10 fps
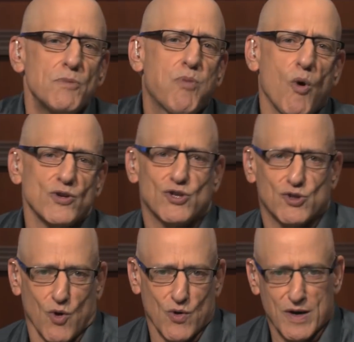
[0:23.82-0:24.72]
This
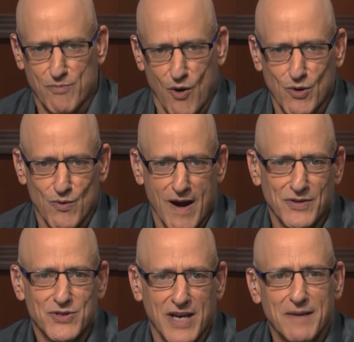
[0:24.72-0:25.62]
important story
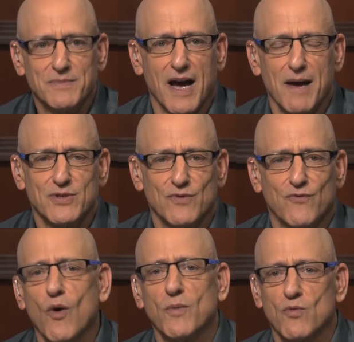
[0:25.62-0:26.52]
broke around the same
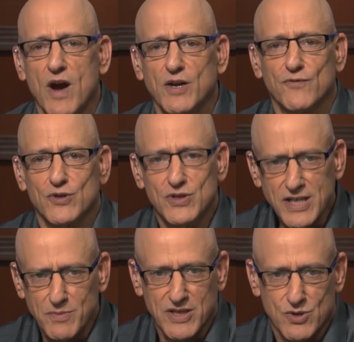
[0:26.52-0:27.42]
time as a former writer
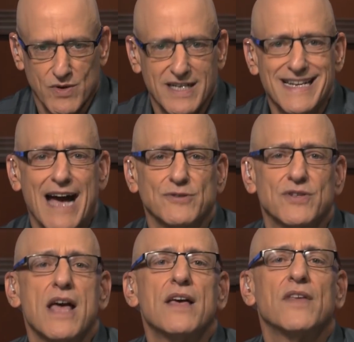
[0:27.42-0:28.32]
for Sesame Street
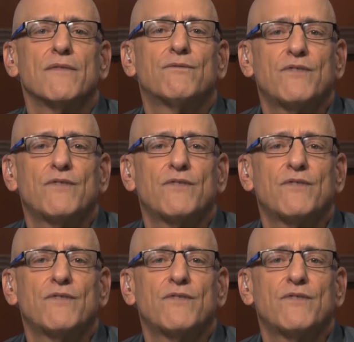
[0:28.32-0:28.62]
announced